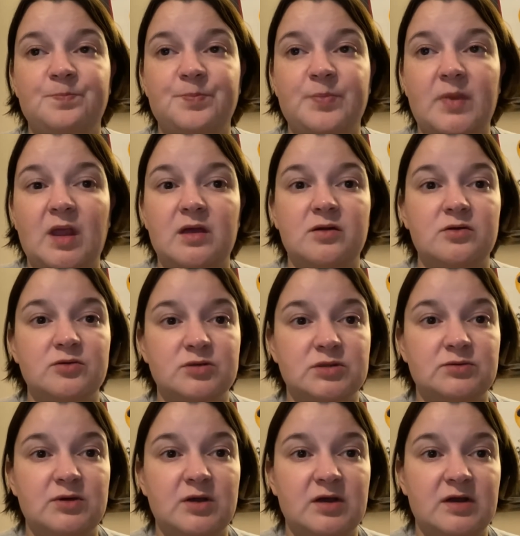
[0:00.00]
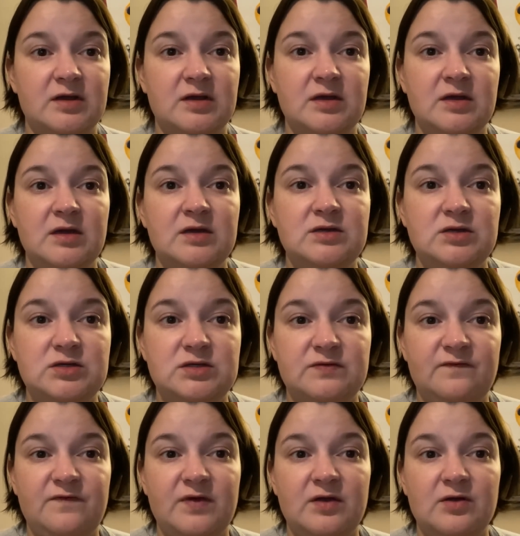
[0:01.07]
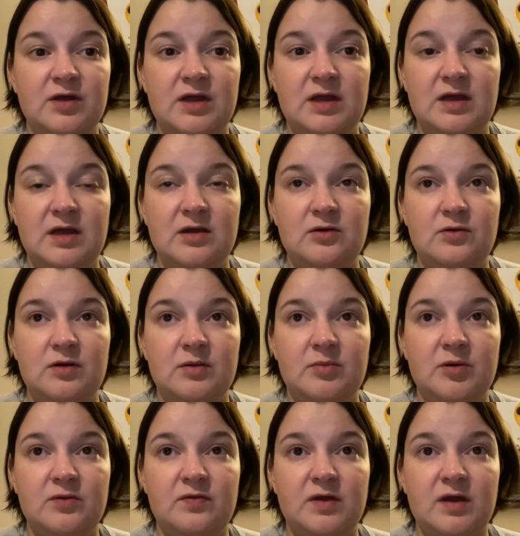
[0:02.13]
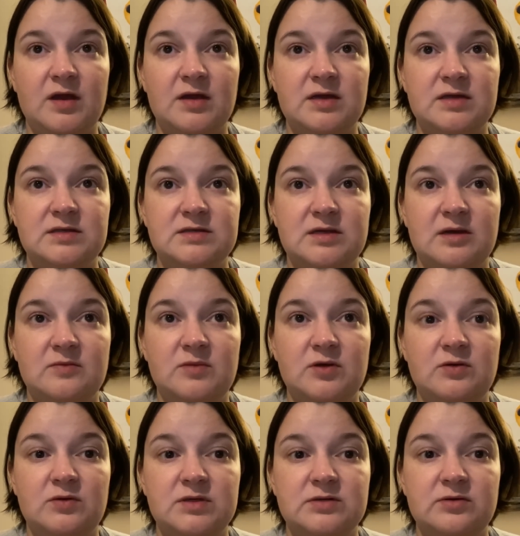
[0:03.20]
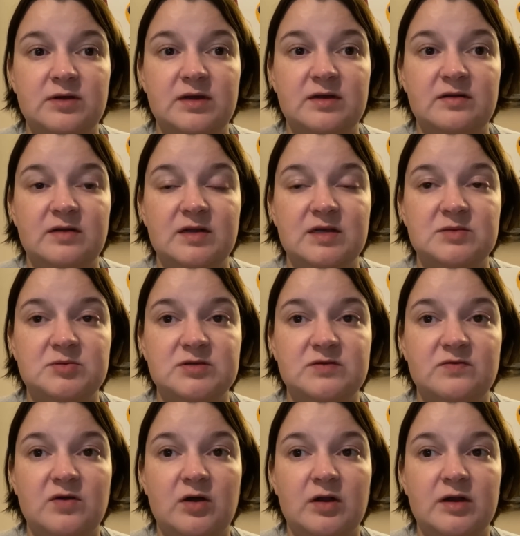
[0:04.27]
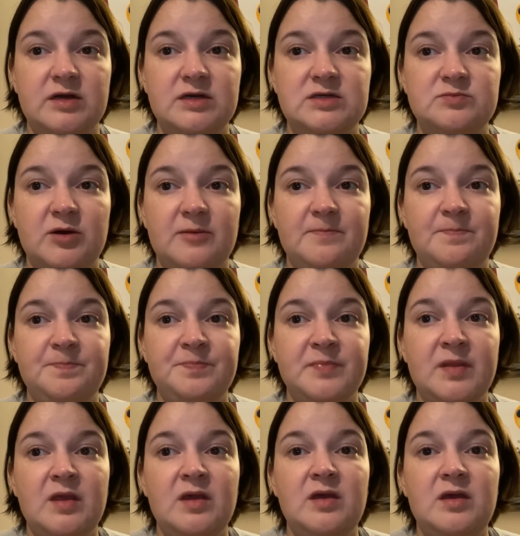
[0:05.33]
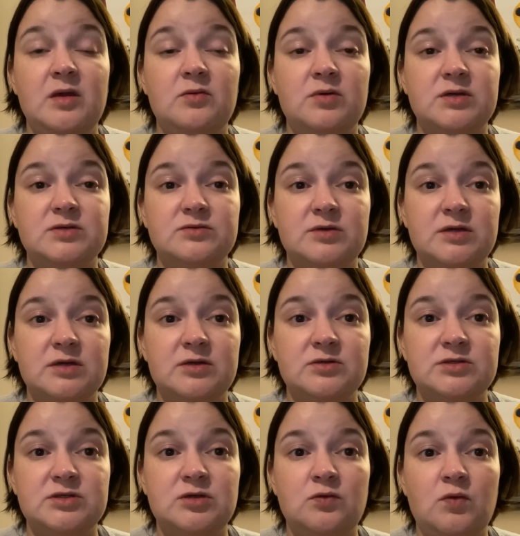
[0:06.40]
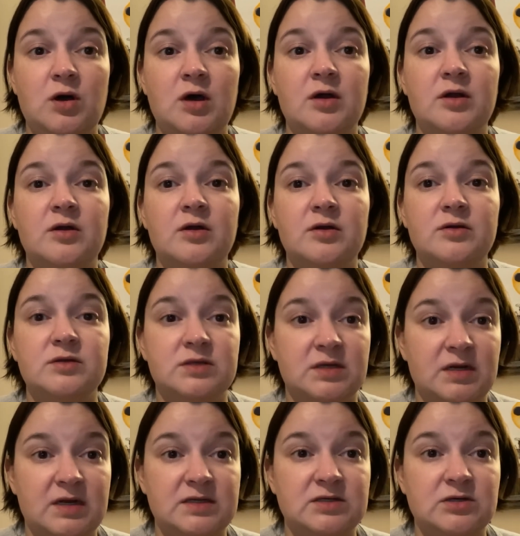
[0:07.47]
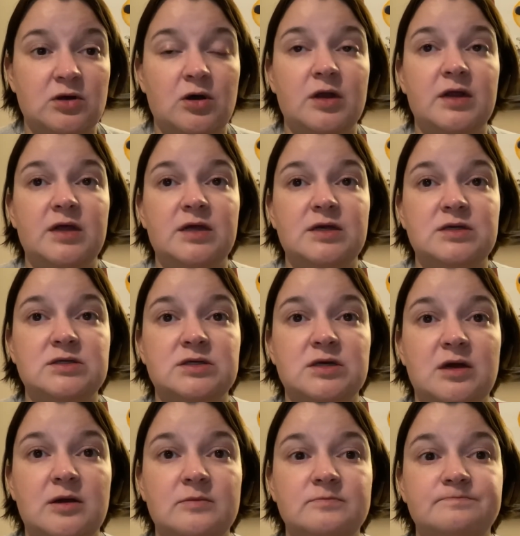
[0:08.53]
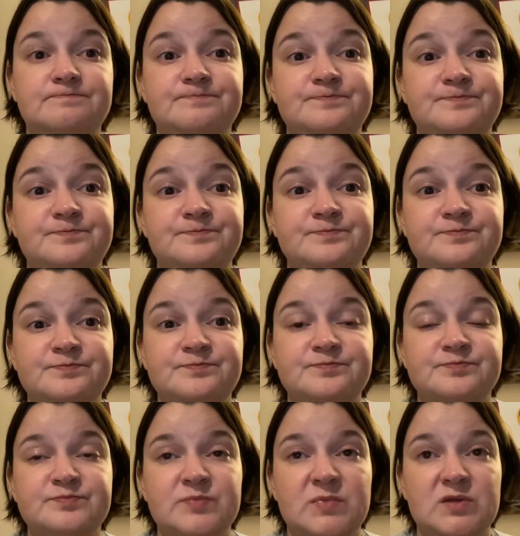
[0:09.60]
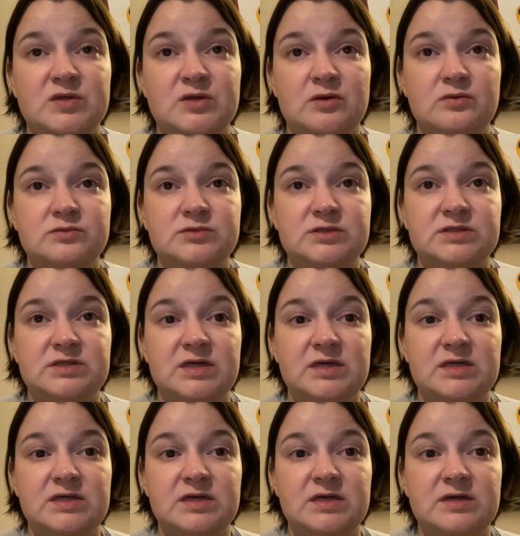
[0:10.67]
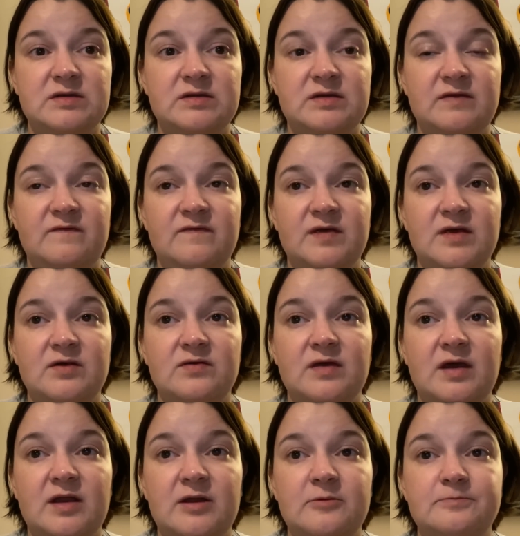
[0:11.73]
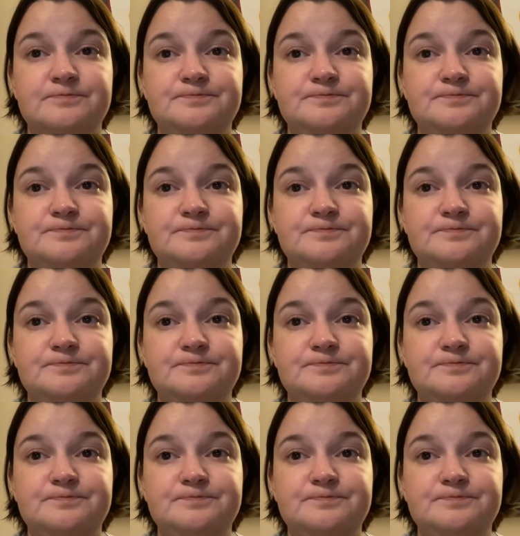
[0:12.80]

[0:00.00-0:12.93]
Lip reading: I don't know. So we got to do some figuring out about that, because it was quite an expensive cottage, but it was really close to the water. It's a nice cottage. So just need to figure that out.